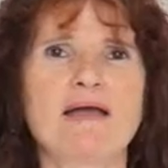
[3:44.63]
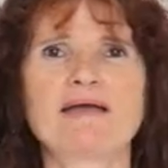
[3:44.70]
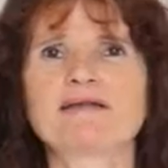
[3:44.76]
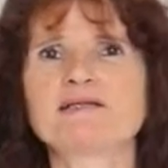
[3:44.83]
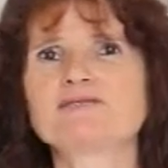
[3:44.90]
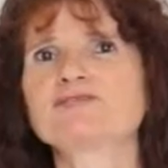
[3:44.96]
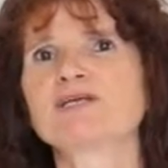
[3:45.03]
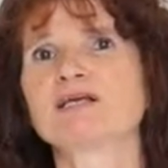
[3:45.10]

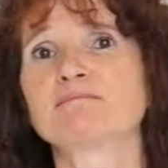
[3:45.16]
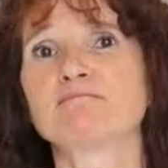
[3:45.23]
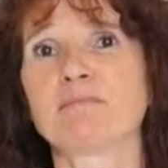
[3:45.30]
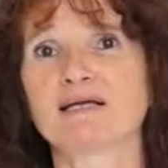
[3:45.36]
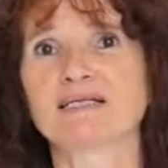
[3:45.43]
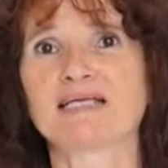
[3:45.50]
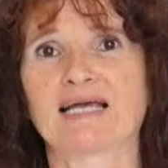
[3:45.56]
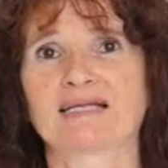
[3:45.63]
energy and
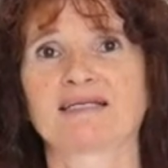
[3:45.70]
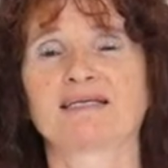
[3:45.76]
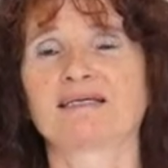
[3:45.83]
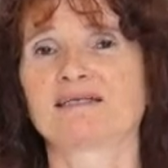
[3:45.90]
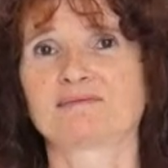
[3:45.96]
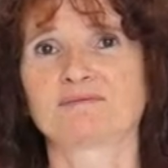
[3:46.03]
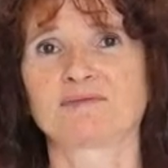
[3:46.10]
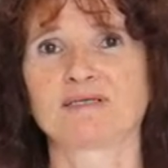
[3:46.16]
money at
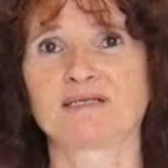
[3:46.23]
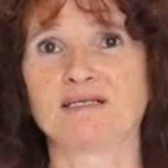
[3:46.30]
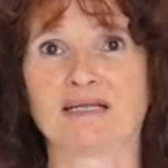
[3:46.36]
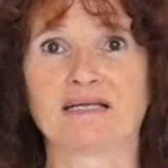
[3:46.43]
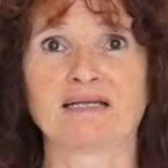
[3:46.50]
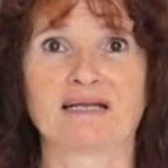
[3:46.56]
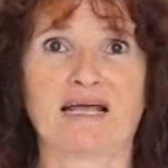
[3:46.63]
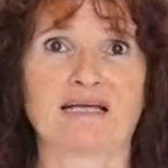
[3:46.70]
it